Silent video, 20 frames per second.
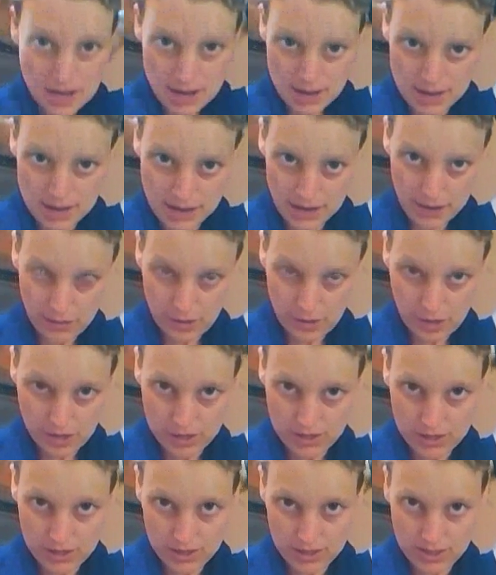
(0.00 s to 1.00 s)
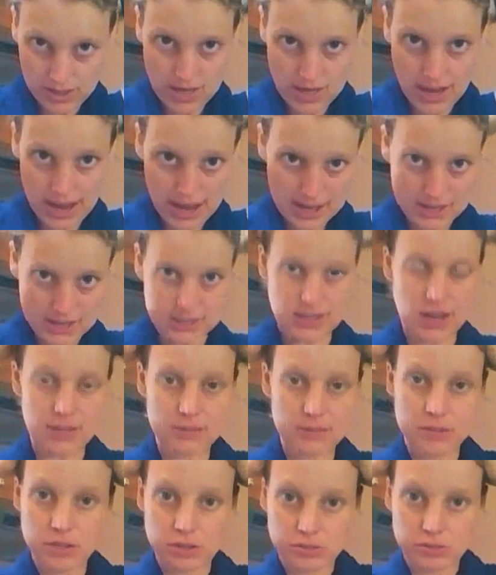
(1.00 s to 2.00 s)
And then I work the ends
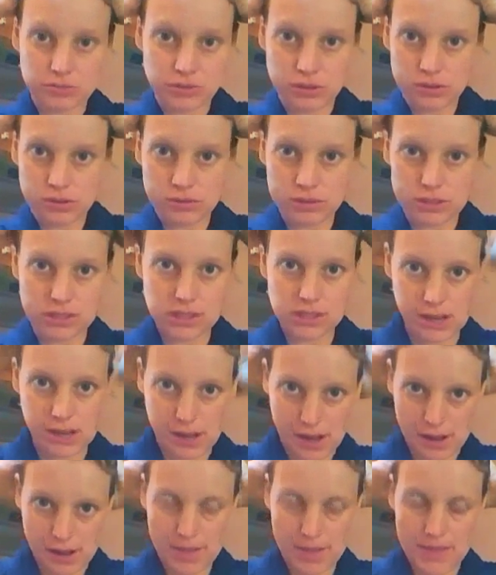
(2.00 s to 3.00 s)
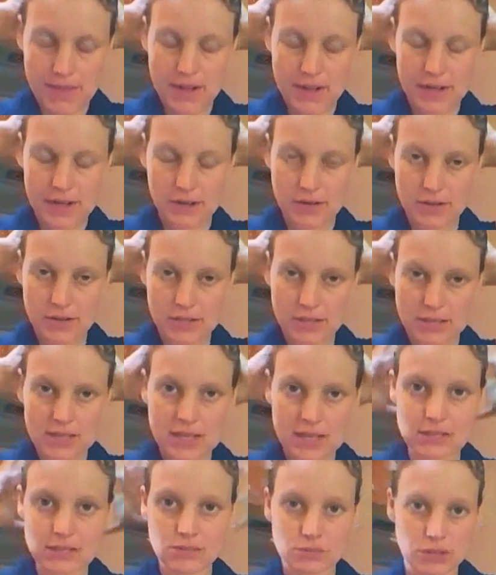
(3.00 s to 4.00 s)
up to the roots. And then I notice it
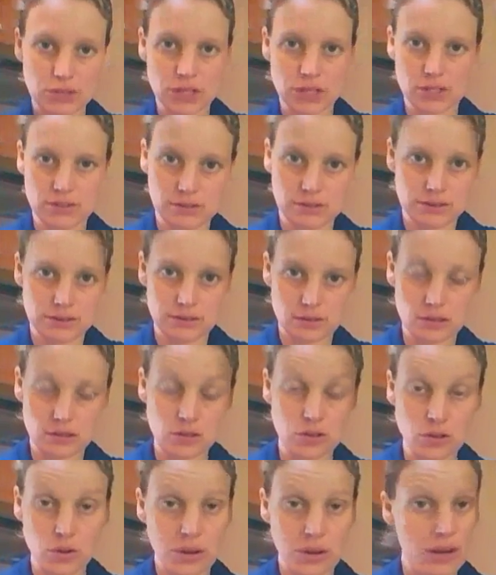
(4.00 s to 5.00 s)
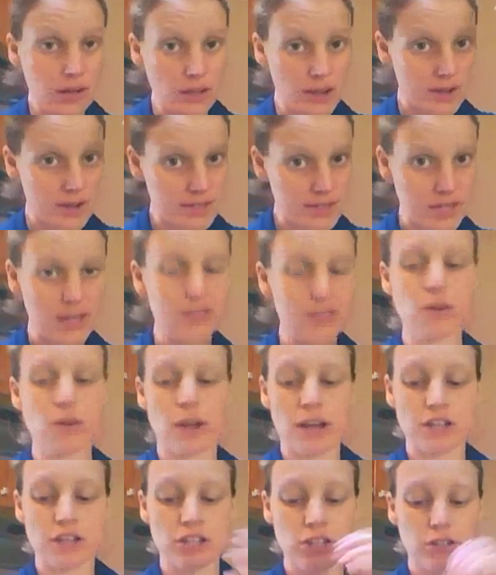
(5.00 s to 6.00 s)
doesn't really, you don't get a lot of suds, so I
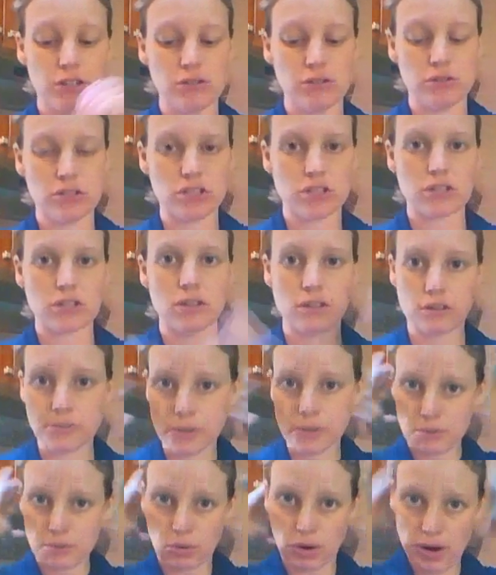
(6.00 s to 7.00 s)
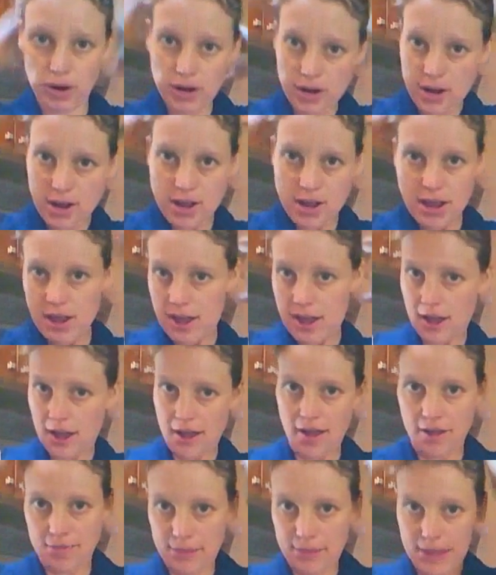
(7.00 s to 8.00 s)
actually use just a little bit more.
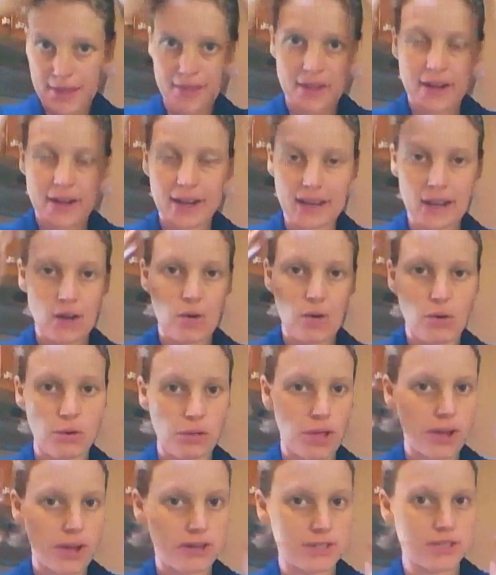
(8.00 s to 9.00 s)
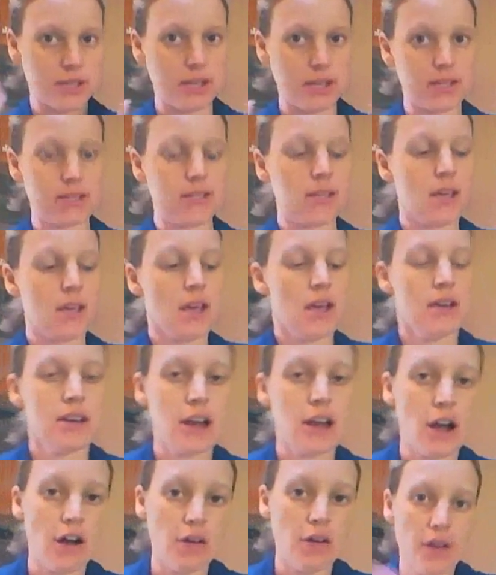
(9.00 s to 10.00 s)
And then I get a whole lot of suds.
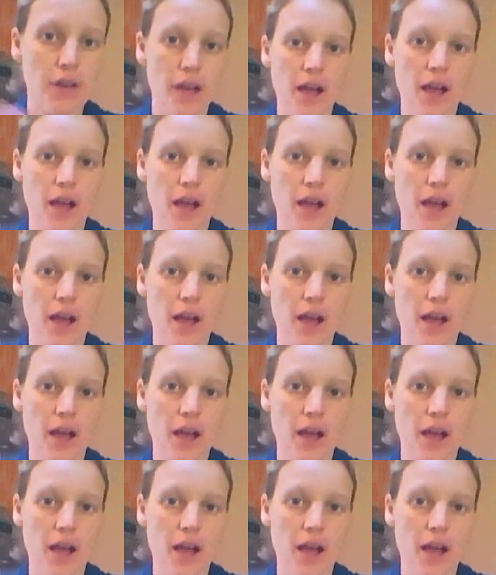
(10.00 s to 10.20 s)
Now,